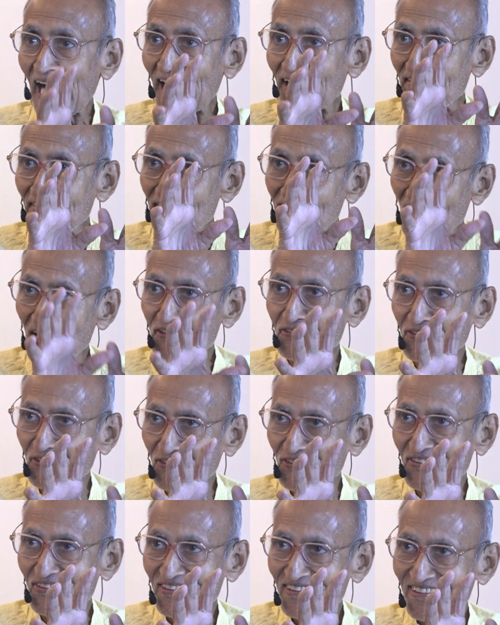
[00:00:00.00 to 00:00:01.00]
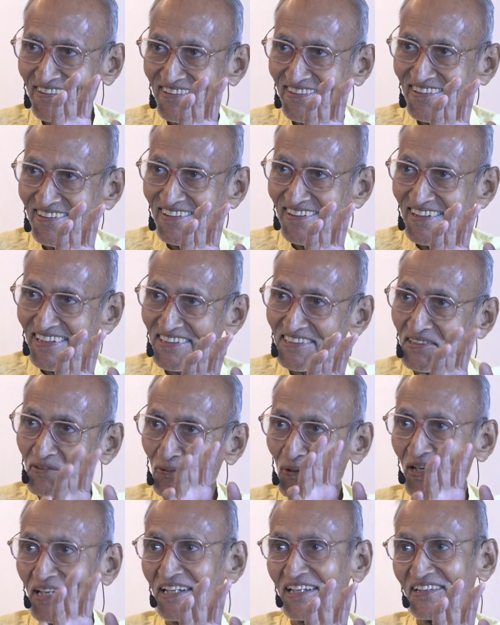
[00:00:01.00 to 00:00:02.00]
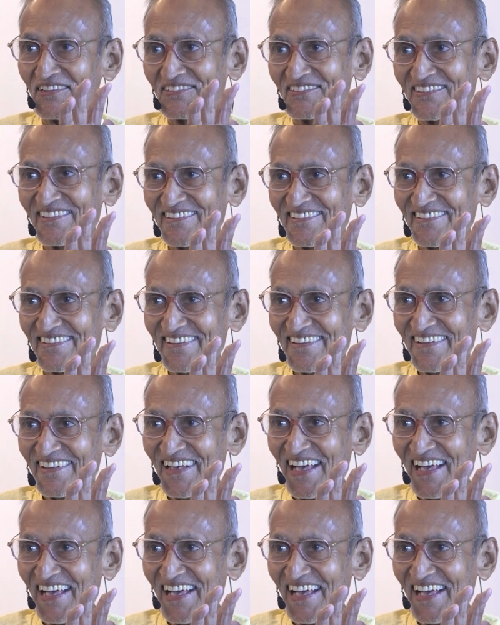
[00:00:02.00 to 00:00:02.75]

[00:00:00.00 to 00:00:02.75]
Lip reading: Catness is a oneness.